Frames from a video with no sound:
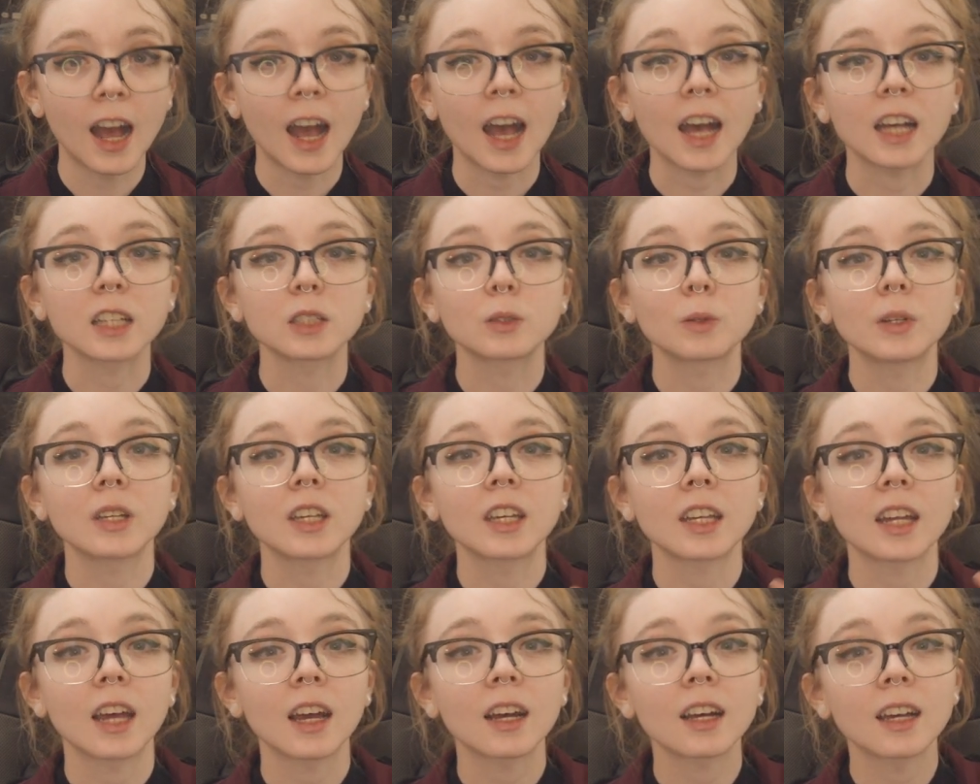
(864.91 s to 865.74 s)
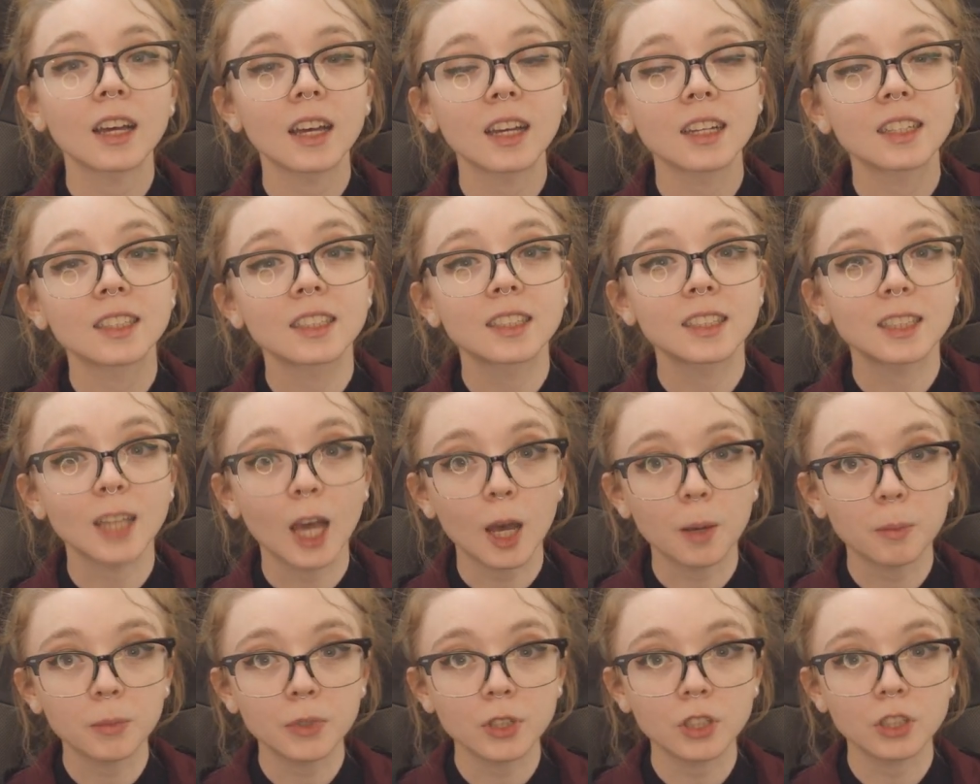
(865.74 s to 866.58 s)
as we cannot
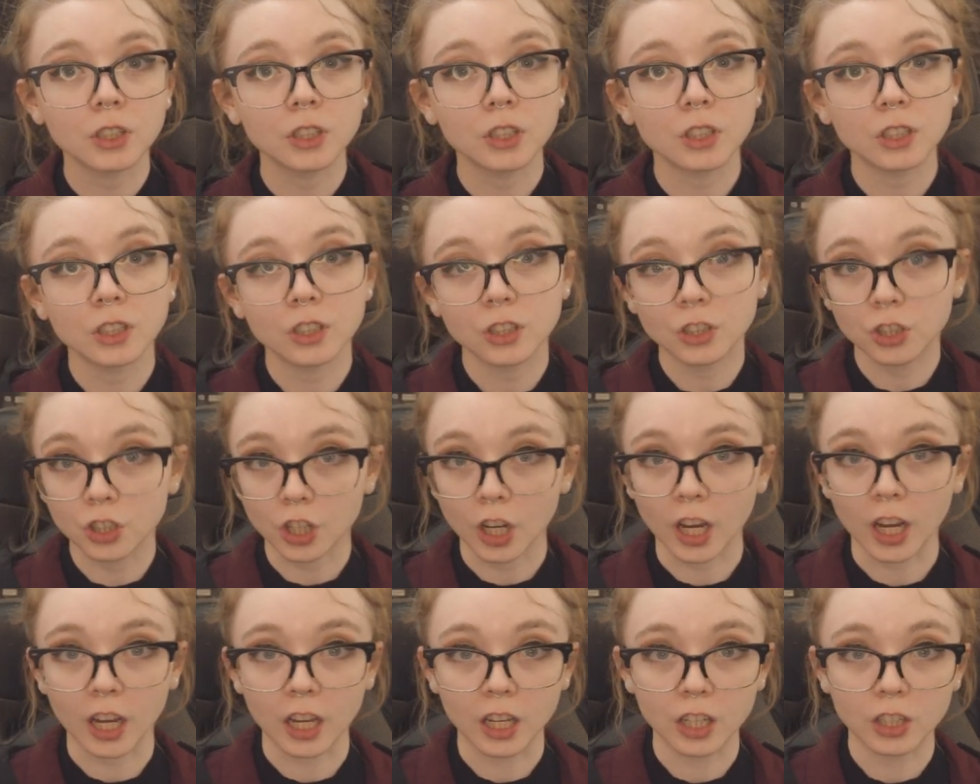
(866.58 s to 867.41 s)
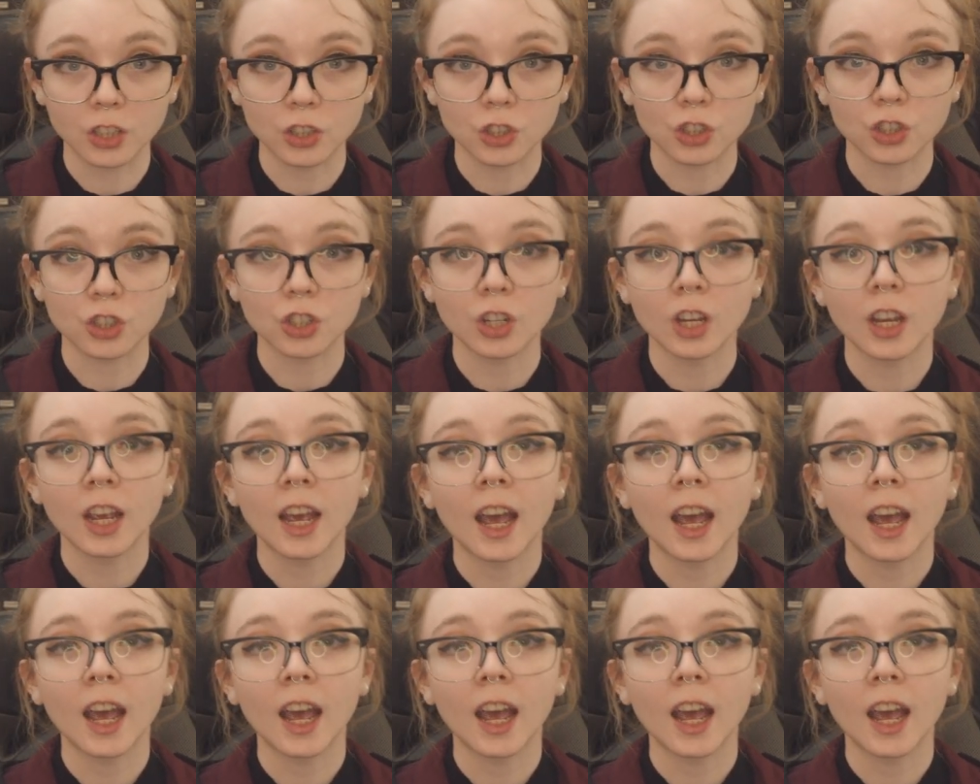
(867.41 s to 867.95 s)
accept change,